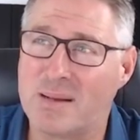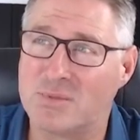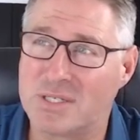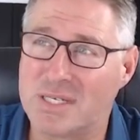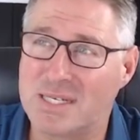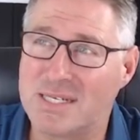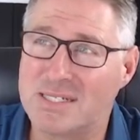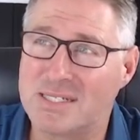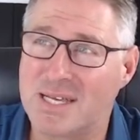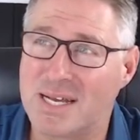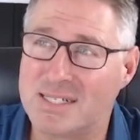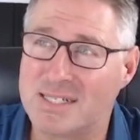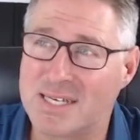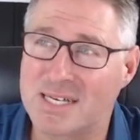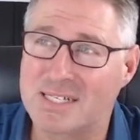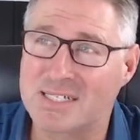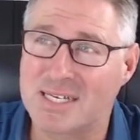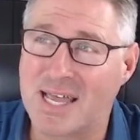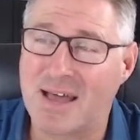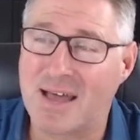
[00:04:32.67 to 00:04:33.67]
these days
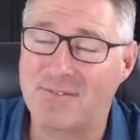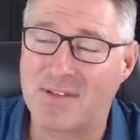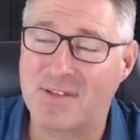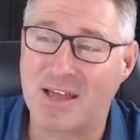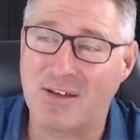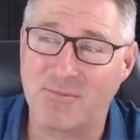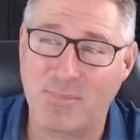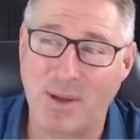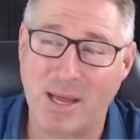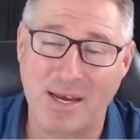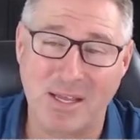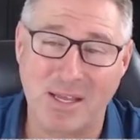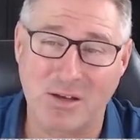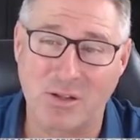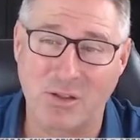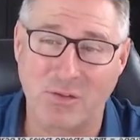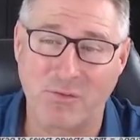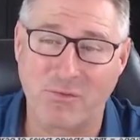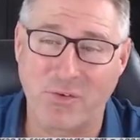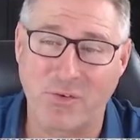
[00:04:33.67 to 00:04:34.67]
actually have to have battening on
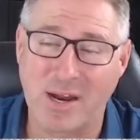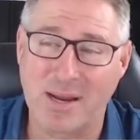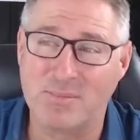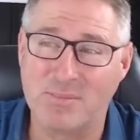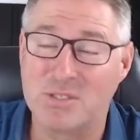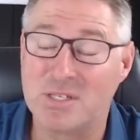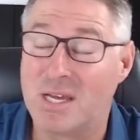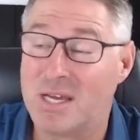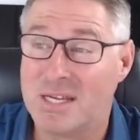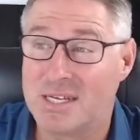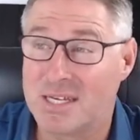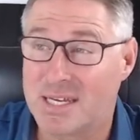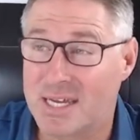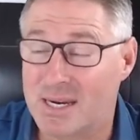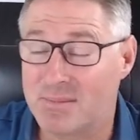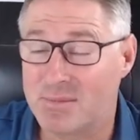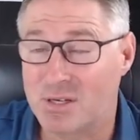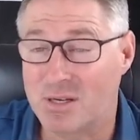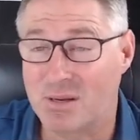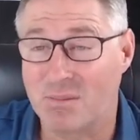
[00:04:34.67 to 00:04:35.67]
the frames to get
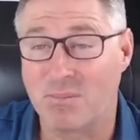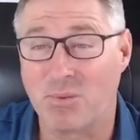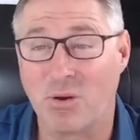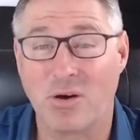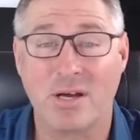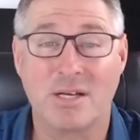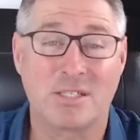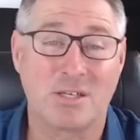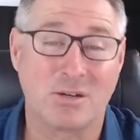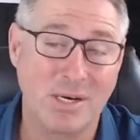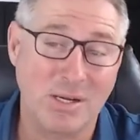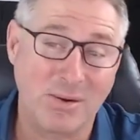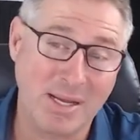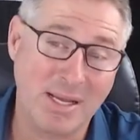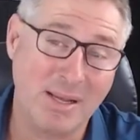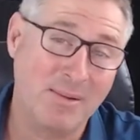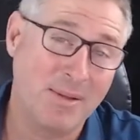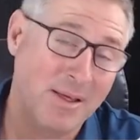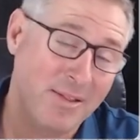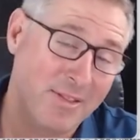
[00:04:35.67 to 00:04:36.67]
them to comply. So
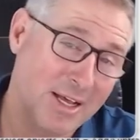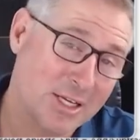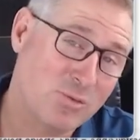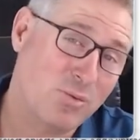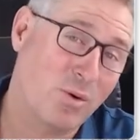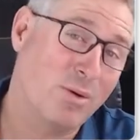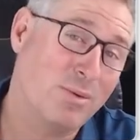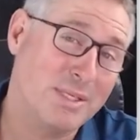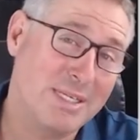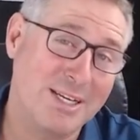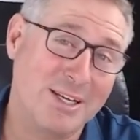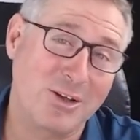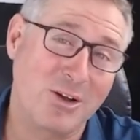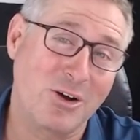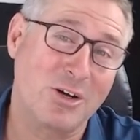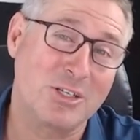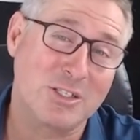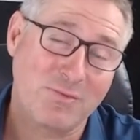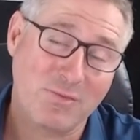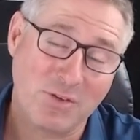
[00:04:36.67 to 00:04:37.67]
anyway, that's why we did it,
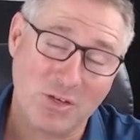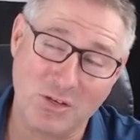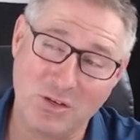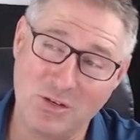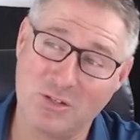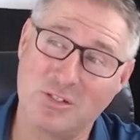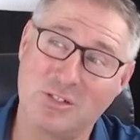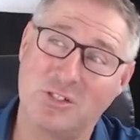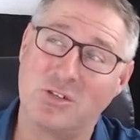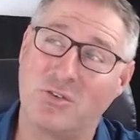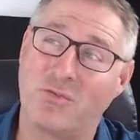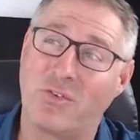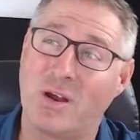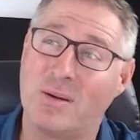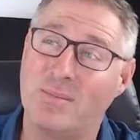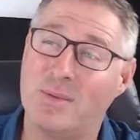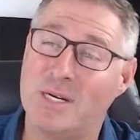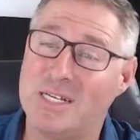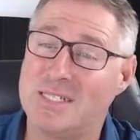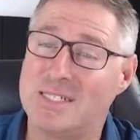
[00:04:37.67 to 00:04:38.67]
guys. If you're using steel
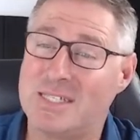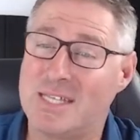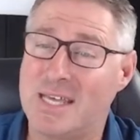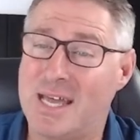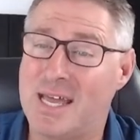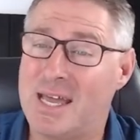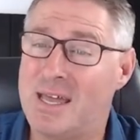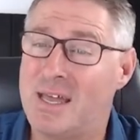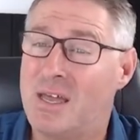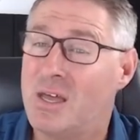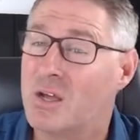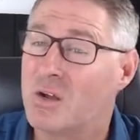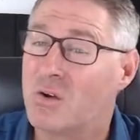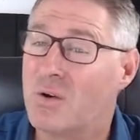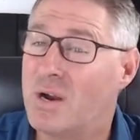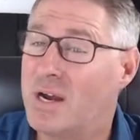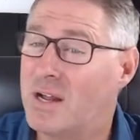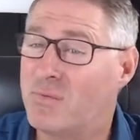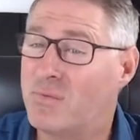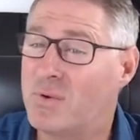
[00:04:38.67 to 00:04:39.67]
frame, it is there.
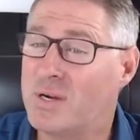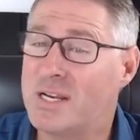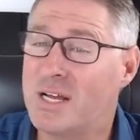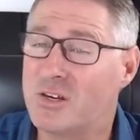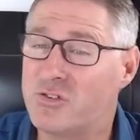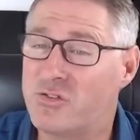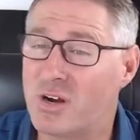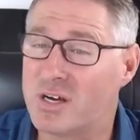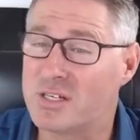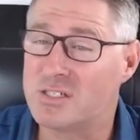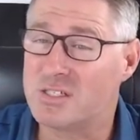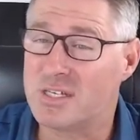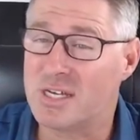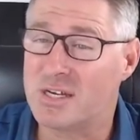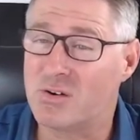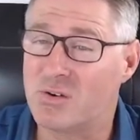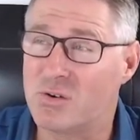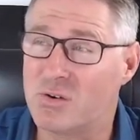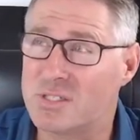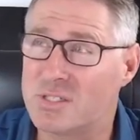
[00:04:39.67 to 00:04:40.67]
Grant, have we done trusses
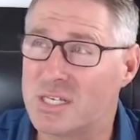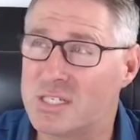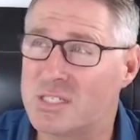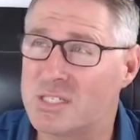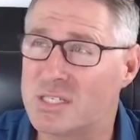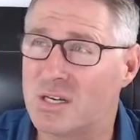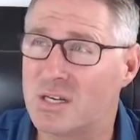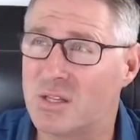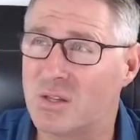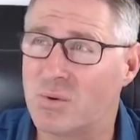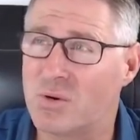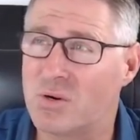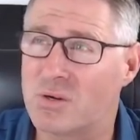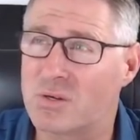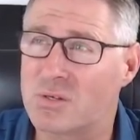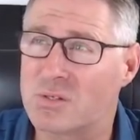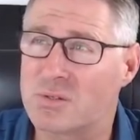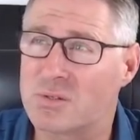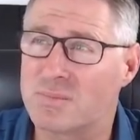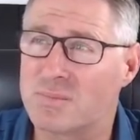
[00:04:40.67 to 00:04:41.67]
yet, or is that still in the
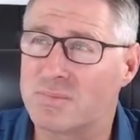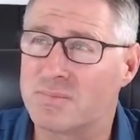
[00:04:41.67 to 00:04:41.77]
works?